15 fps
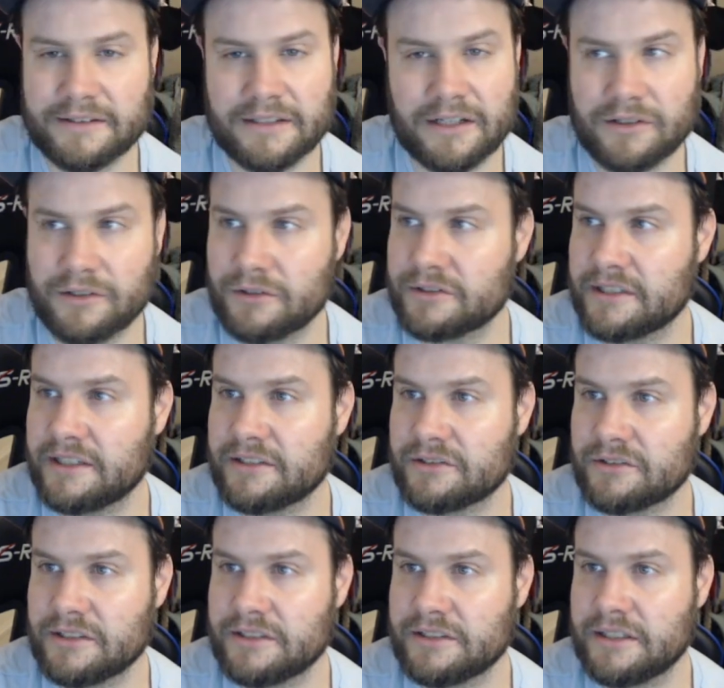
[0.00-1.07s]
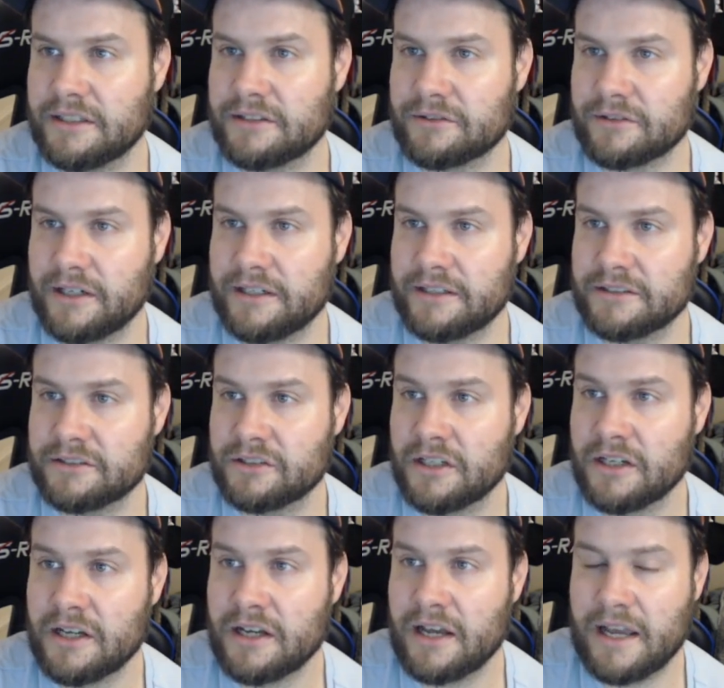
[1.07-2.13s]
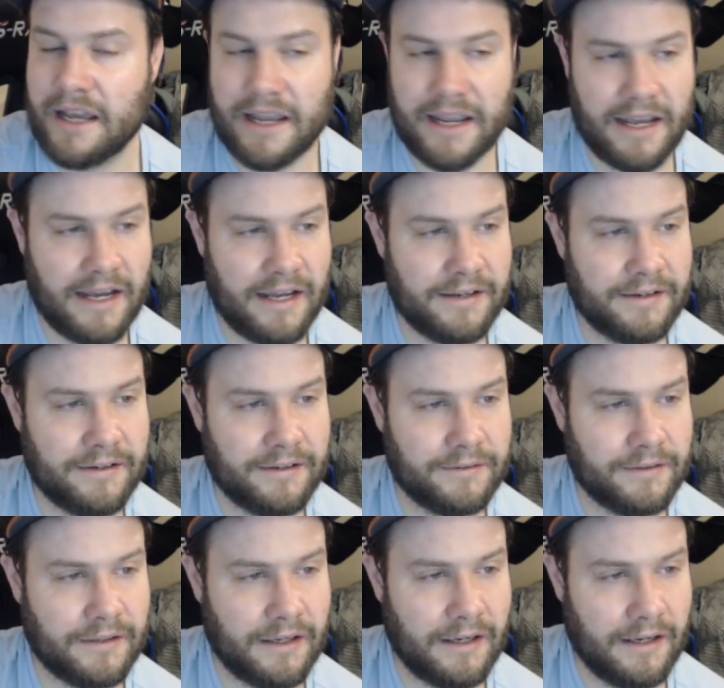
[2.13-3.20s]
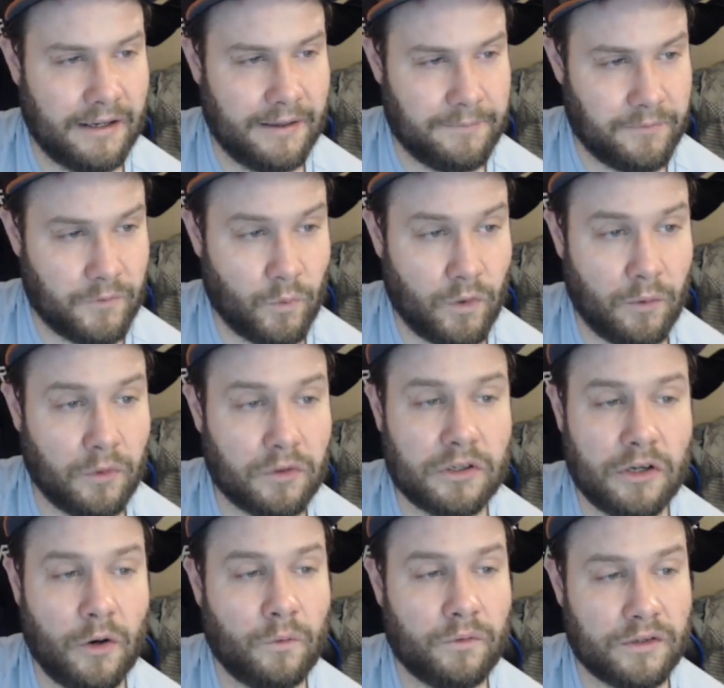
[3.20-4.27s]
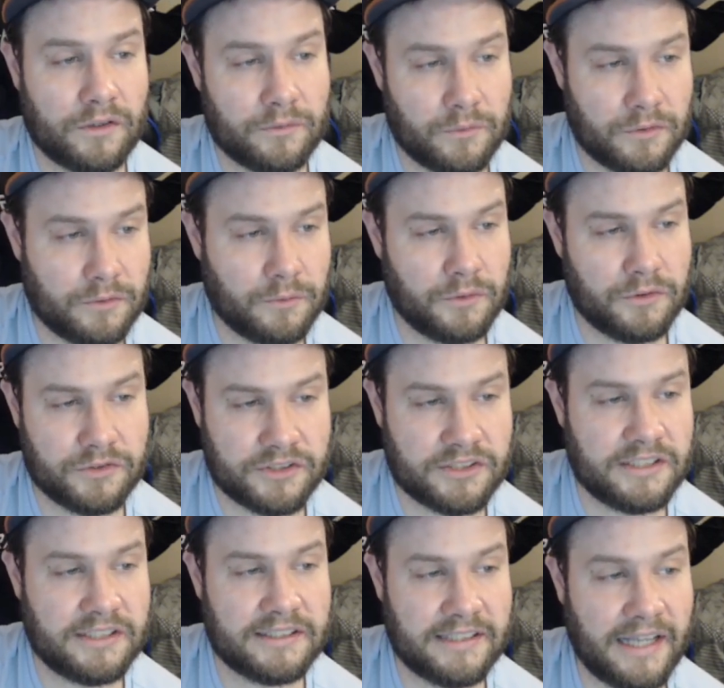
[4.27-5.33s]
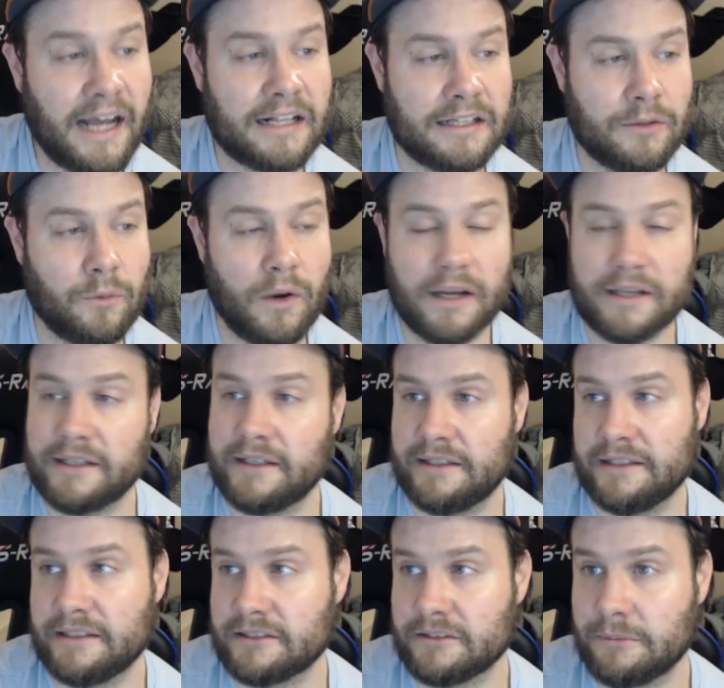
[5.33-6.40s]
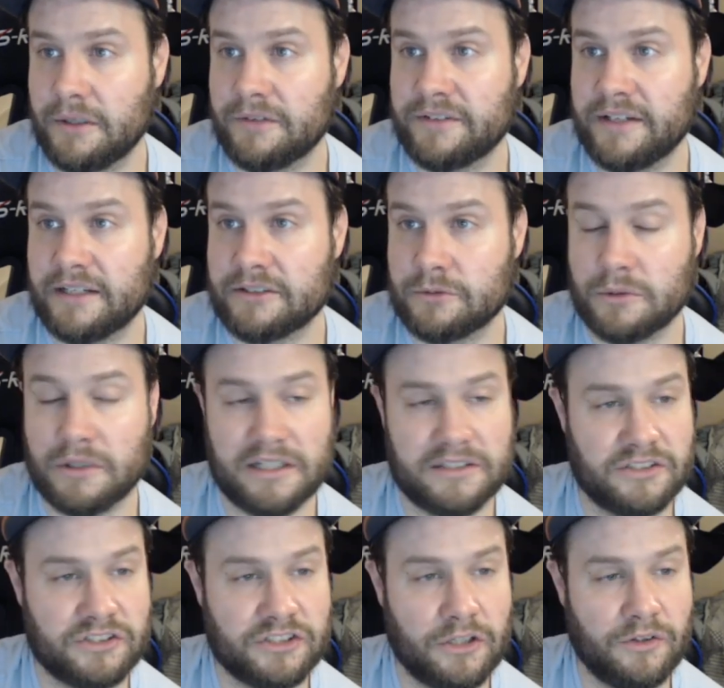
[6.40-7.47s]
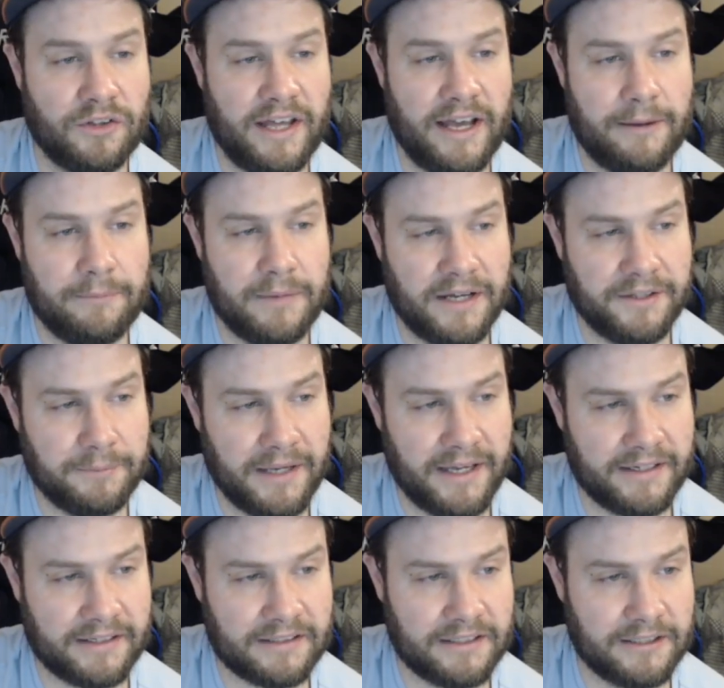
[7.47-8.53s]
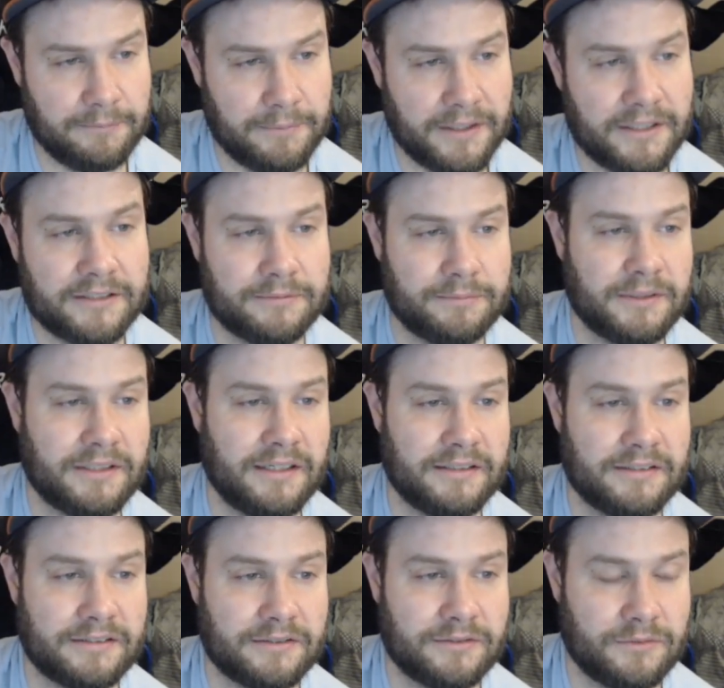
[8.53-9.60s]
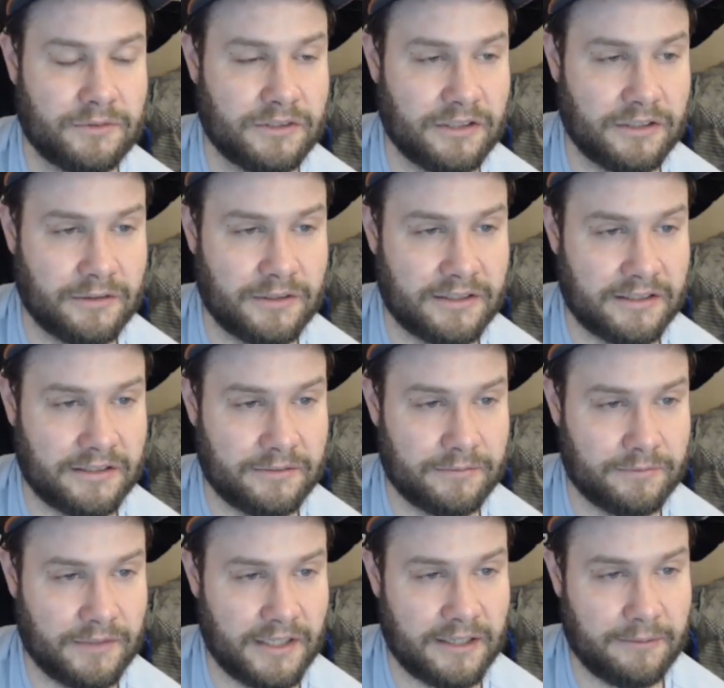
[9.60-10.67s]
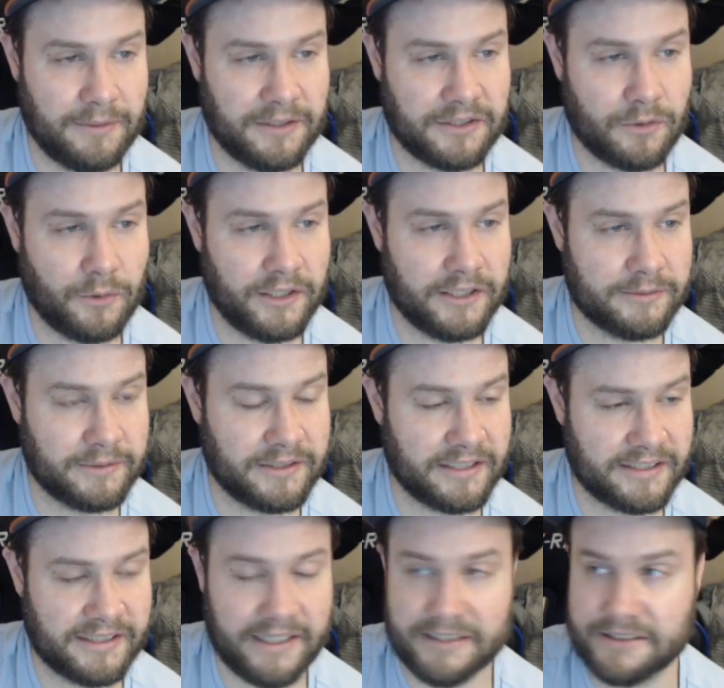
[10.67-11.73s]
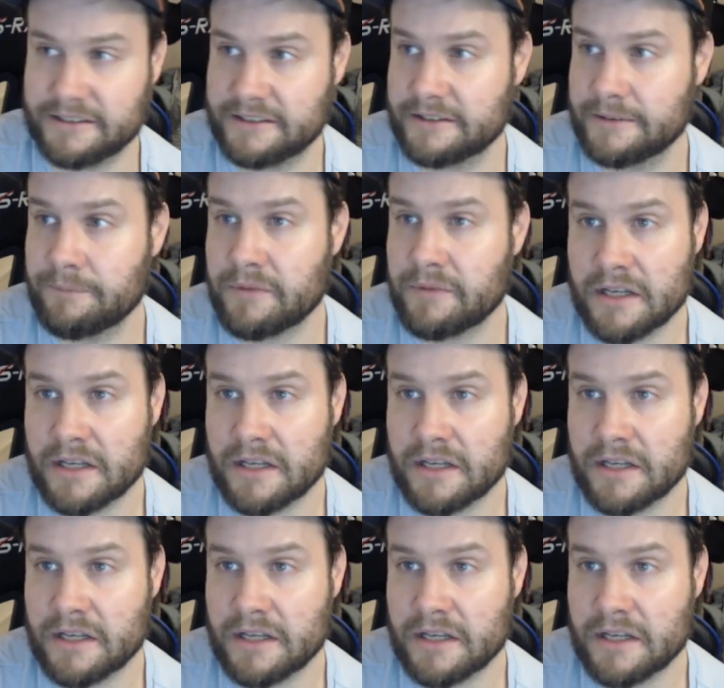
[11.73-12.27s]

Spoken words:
None of those hands are in the range. And we'll see exactly why king is a bluff catcher. We'll actually show that mathematically, but it's because, it can beat the queens, but not the aces.